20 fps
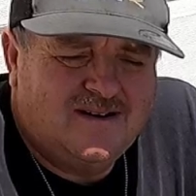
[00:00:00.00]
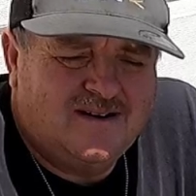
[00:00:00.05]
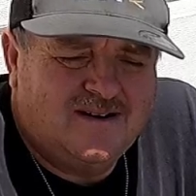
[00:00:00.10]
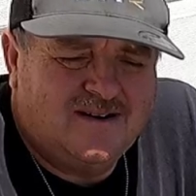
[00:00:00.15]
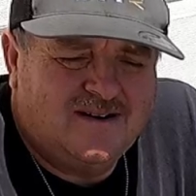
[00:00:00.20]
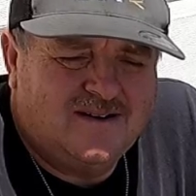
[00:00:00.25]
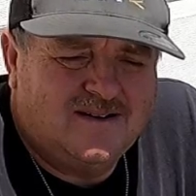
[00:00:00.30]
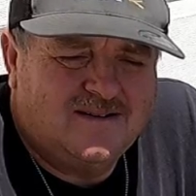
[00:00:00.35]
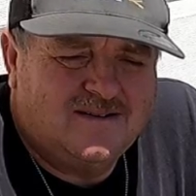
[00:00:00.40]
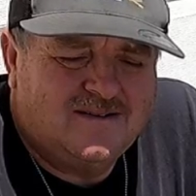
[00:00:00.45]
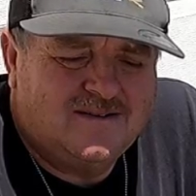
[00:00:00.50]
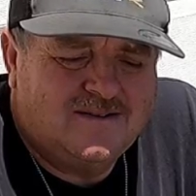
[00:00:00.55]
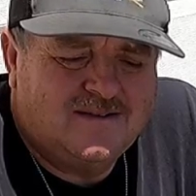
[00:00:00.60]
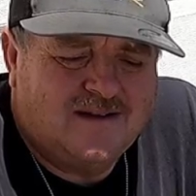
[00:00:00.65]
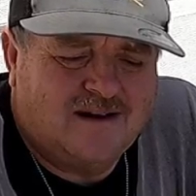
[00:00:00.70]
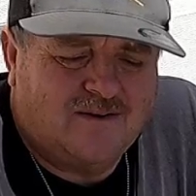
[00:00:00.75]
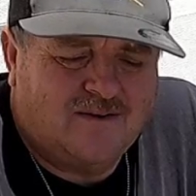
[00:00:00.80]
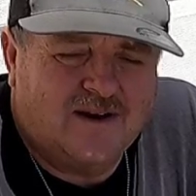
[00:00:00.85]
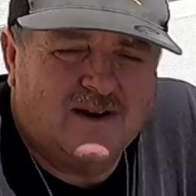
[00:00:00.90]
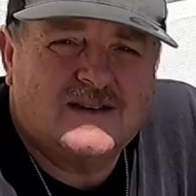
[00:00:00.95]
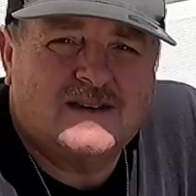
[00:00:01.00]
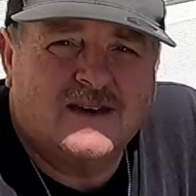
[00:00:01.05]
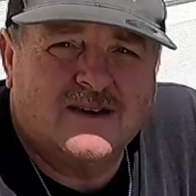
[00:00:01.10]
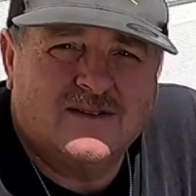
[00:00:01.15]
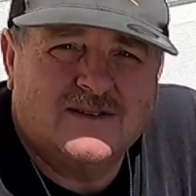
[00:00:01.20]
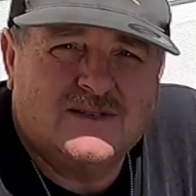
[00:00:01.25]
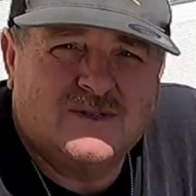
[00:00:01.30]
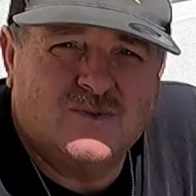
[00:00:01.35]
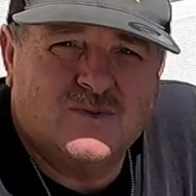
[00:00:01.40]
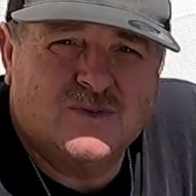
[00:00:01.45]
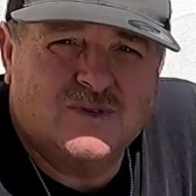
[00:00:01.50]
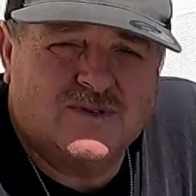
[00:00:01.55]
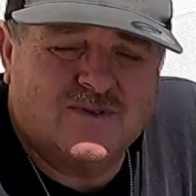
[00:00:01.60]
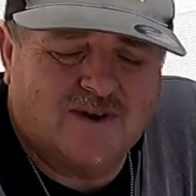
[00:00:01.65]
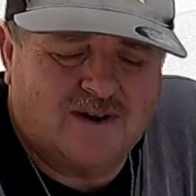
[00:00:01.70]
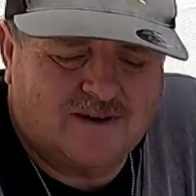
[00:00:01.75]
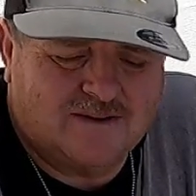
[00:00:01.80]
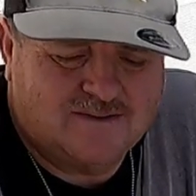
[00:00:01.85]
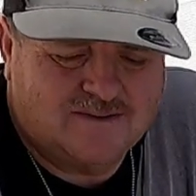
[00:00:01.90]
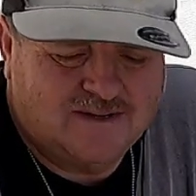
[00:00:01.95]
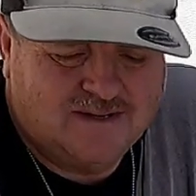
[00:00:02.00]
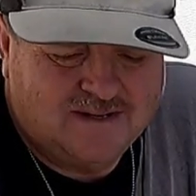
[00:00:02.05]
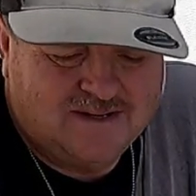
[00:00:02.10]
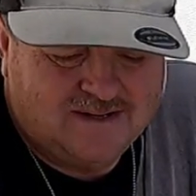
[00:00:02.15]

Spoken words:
how I carry tools around.